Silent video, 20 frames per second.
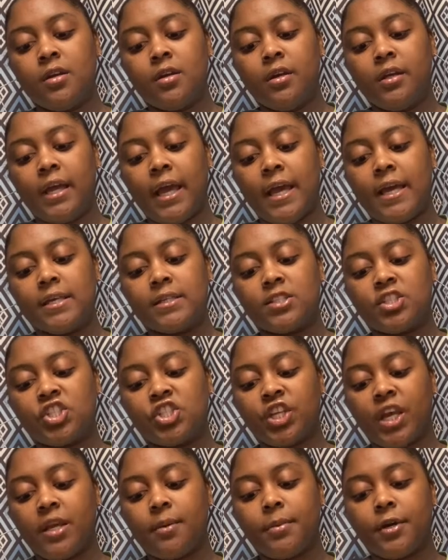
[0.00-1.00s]
It has
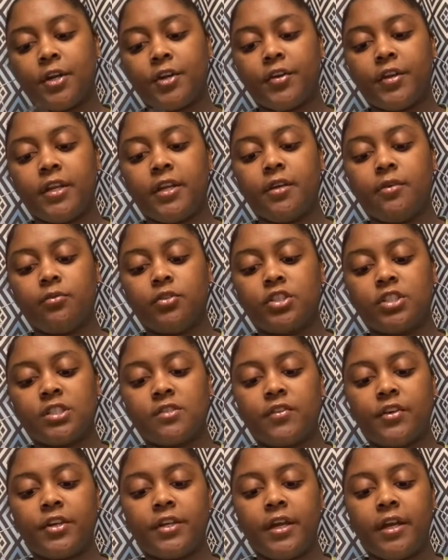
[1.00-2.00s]
shea butter in it, which is
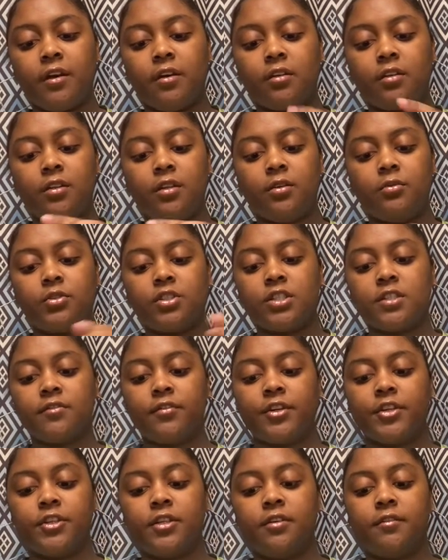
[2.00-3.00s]
very healthy, which is
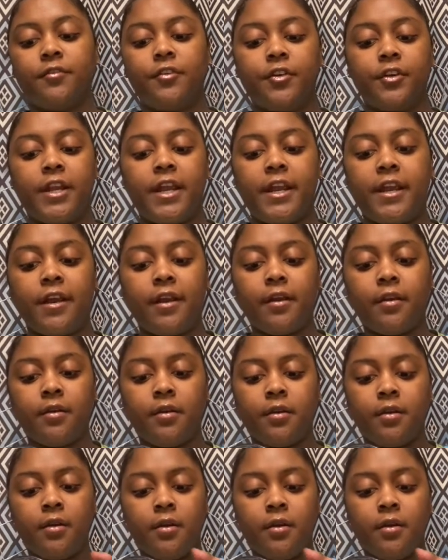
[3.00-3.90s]
very good for your hair.